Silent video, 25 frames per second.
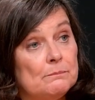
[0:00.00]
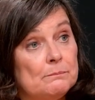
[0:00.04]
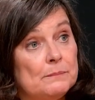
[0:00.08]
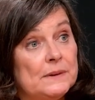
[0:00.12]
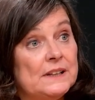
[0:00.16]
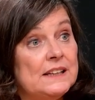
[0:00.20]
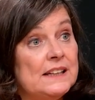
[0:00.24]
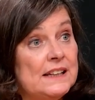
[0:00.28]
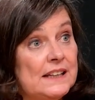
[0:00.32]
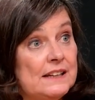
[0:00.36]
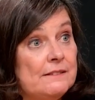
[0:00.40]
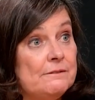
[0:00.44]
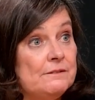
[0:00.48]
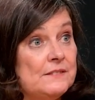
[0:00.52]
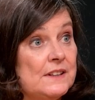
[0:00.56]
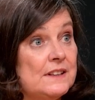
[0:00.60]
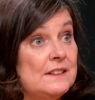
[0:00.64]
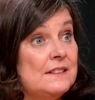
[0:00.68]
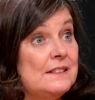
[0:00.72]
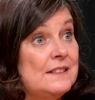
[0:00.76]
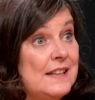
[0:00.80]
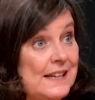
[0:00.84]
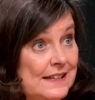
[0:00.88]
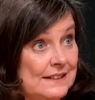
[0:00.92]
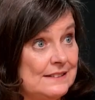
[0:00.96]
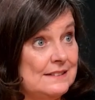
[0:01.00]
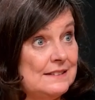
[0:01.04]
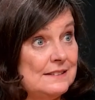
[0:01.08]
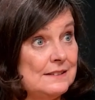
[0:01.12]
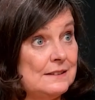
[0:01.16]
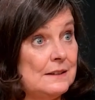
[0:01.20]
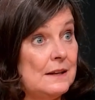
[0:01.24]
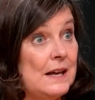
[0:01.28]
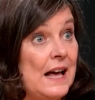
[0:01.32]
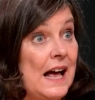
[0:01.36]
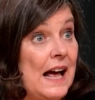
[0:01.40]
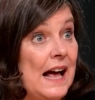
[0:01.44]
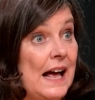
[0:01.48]
believed that
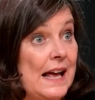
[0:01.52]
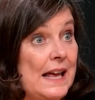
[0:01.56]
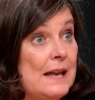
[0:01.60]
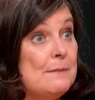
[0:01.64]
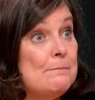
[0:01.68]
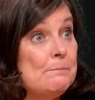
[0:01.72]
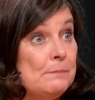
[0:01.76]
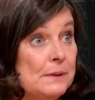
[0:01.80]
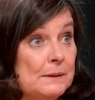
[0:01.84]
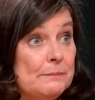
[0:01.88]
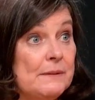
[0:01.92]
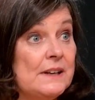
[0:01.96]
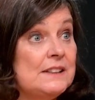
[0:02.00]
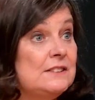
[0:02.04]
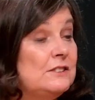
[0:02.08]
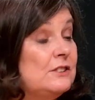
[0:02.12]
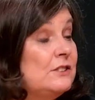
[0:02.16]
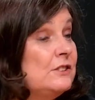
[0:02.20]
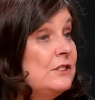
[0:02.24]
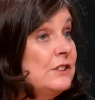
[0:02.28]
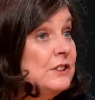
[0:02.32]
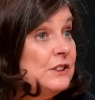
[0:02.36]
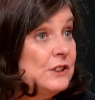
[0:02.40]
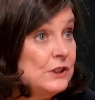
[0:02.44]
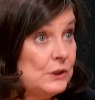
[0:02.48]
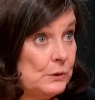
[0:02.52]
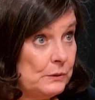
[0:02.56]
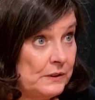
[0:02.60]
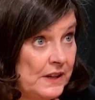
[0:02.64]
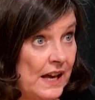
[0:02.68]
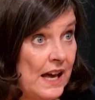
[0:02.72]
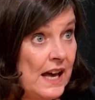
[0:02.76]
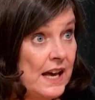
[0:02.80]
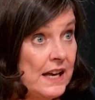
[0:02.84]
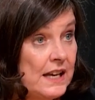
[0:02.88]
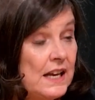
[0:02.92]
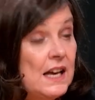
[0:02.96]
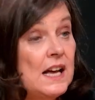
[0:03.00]
this, implemented in the
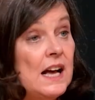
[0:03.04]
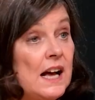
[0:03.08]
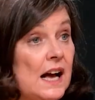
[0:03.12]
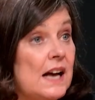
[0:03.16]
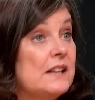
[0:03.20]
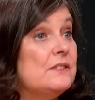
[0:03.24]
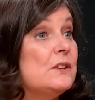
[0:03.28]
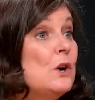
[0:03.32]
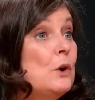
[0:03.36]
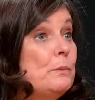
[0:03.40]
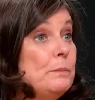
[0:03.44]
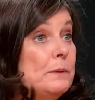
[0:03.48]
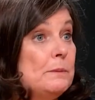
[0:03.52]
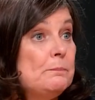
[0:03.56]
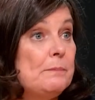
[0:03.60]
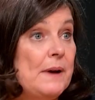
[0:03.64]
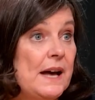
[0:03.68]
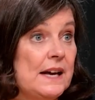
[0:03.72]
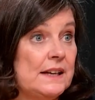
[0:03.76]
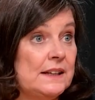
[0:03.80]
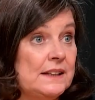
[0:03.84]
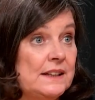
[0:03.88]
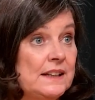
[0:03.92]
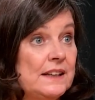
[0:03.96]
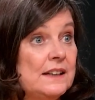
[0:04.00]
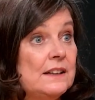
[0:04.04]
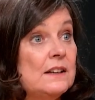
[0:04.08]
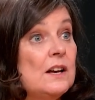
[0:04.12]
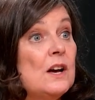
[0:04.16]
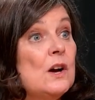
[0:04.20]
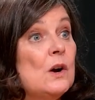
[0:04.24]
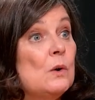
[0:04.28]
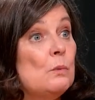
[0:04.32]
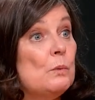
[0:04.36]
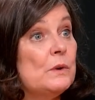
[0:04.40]
UK as open banking,